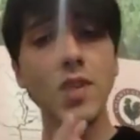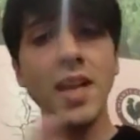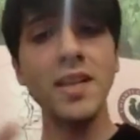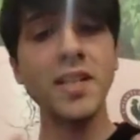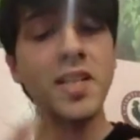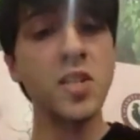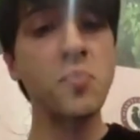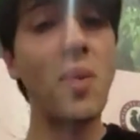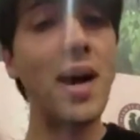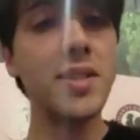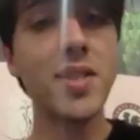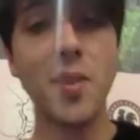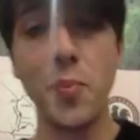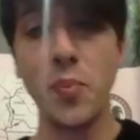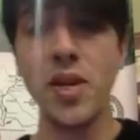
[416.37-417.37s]
And these
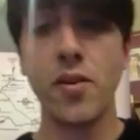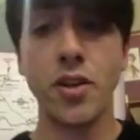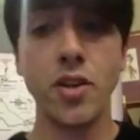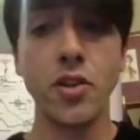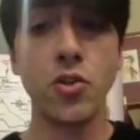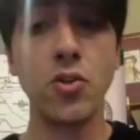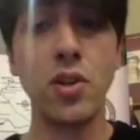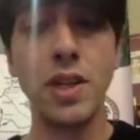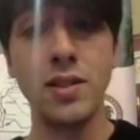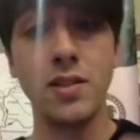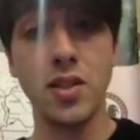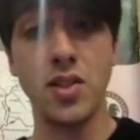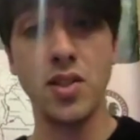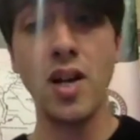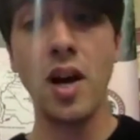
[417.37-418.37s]
buds appear usually in
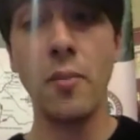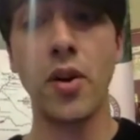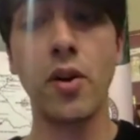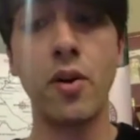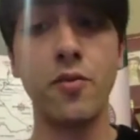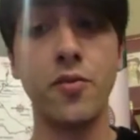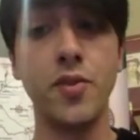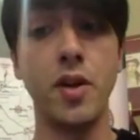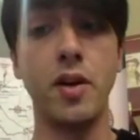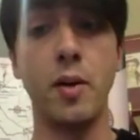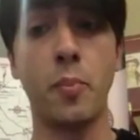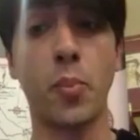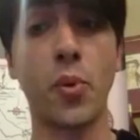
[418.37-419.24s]
the summer of the